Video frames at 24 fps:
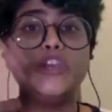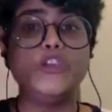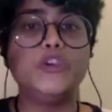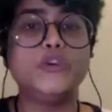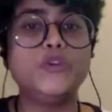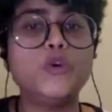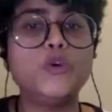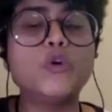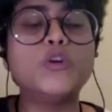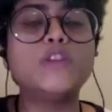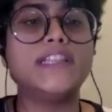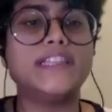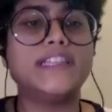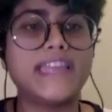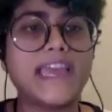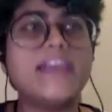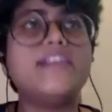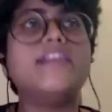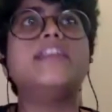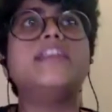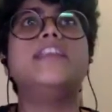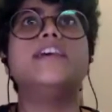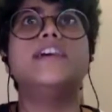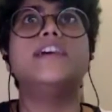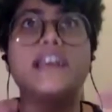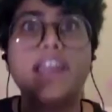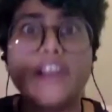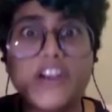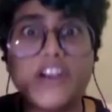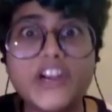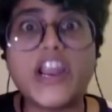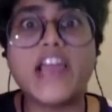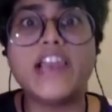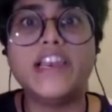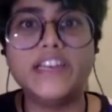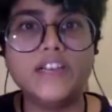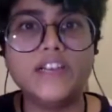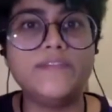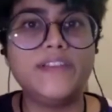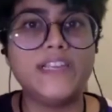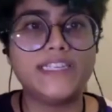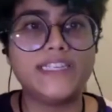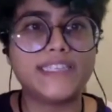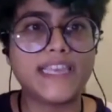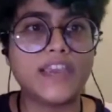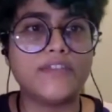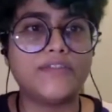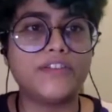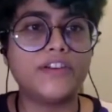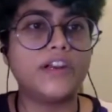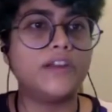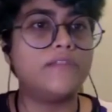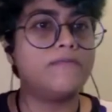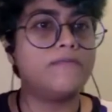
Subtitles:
that they're in a relatively safer